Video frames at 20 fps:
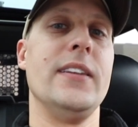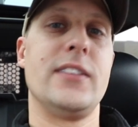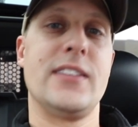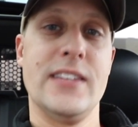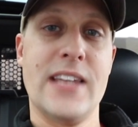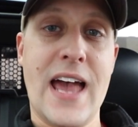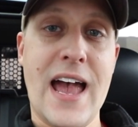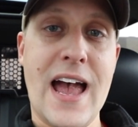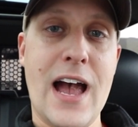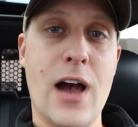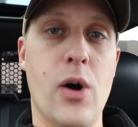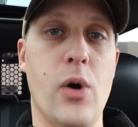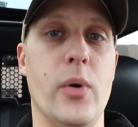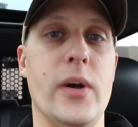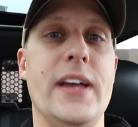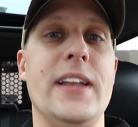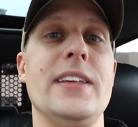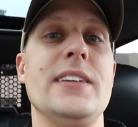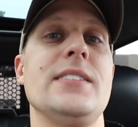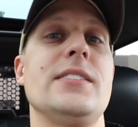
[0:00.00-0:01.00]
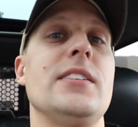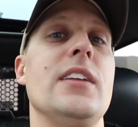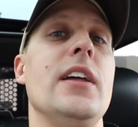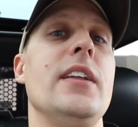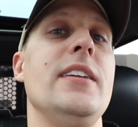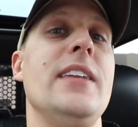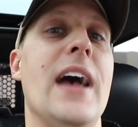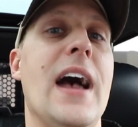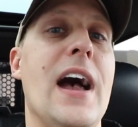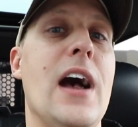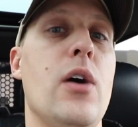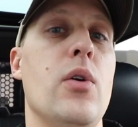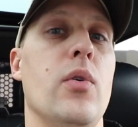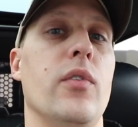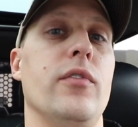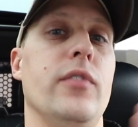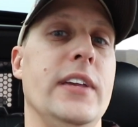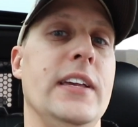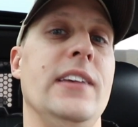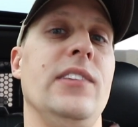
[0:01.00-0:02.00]
now. It is
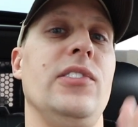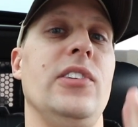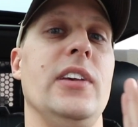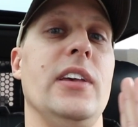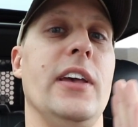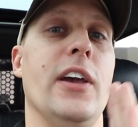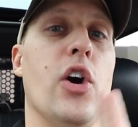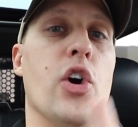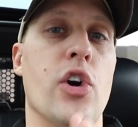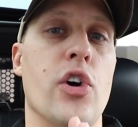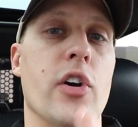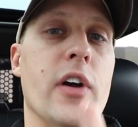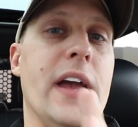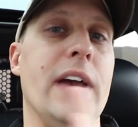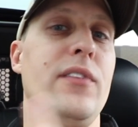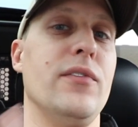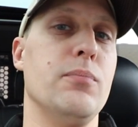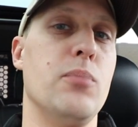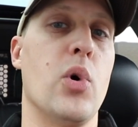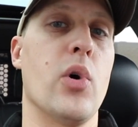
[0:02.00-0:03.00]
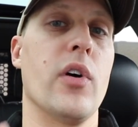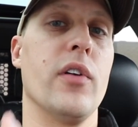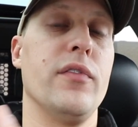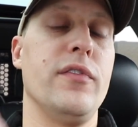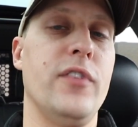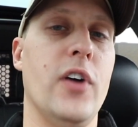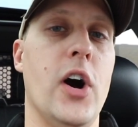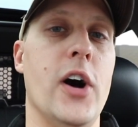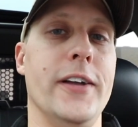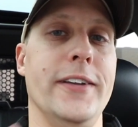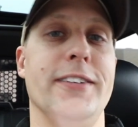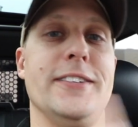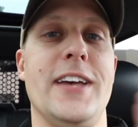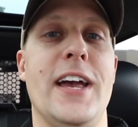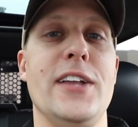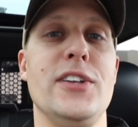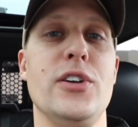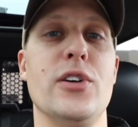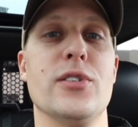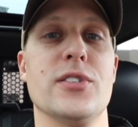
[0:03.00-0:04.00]
now easier and more fun
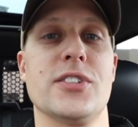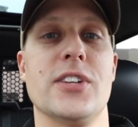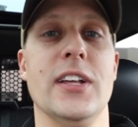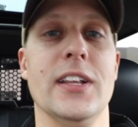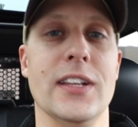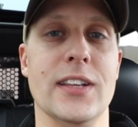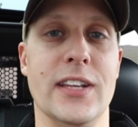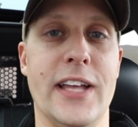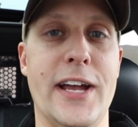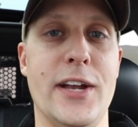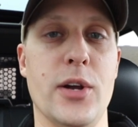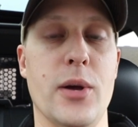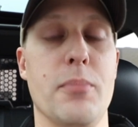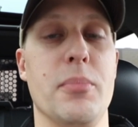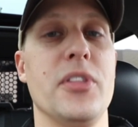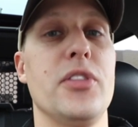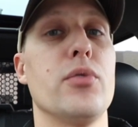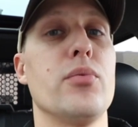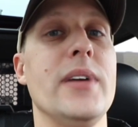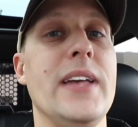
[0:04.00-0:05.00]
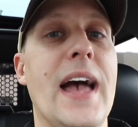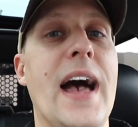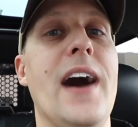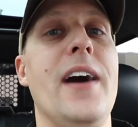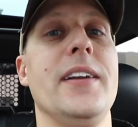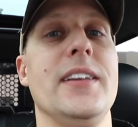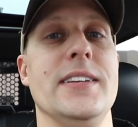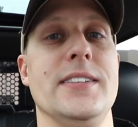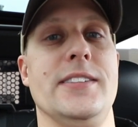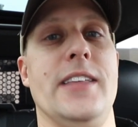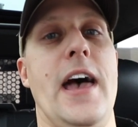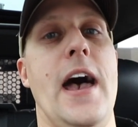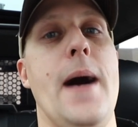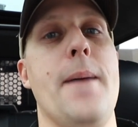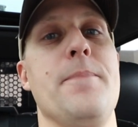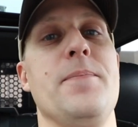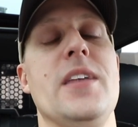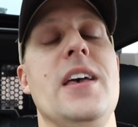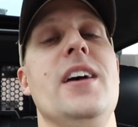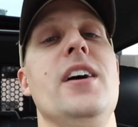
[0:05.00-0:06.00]
10 years later. But the reality is
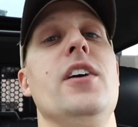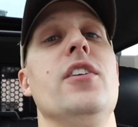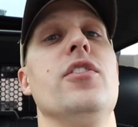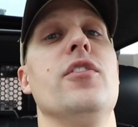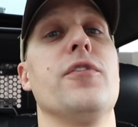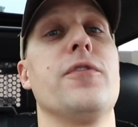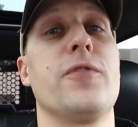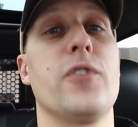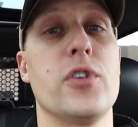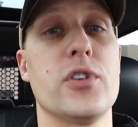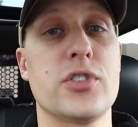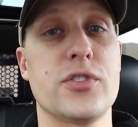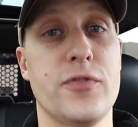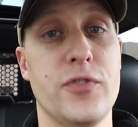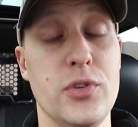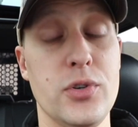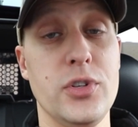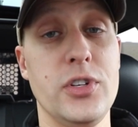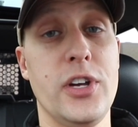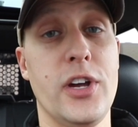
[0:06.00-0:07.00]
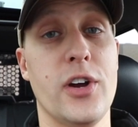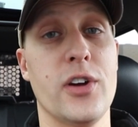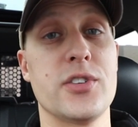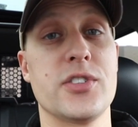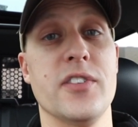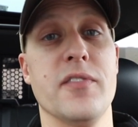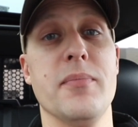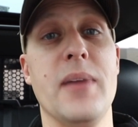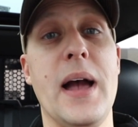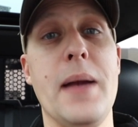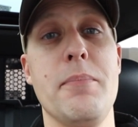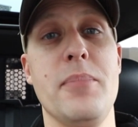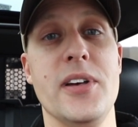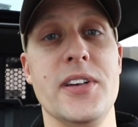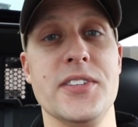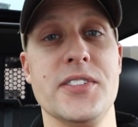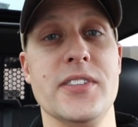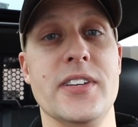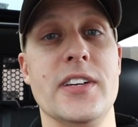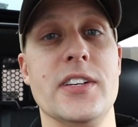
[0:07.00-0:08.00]
that the first few years of my
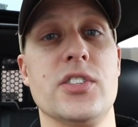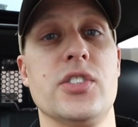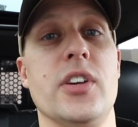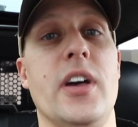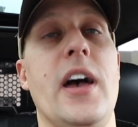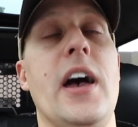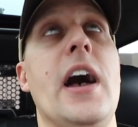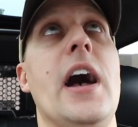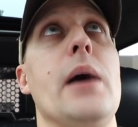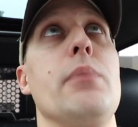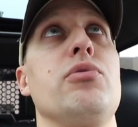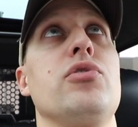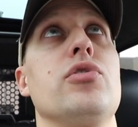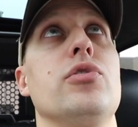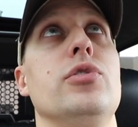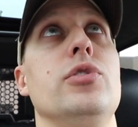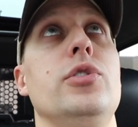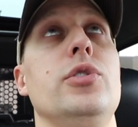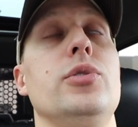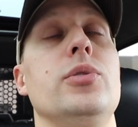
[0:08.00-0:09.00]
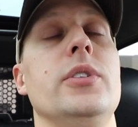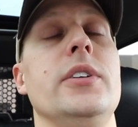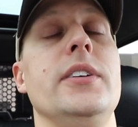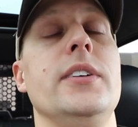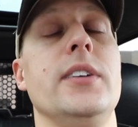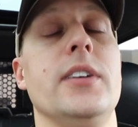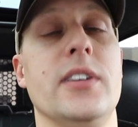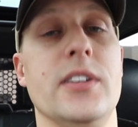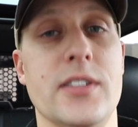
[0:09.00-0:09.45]
business, absolutely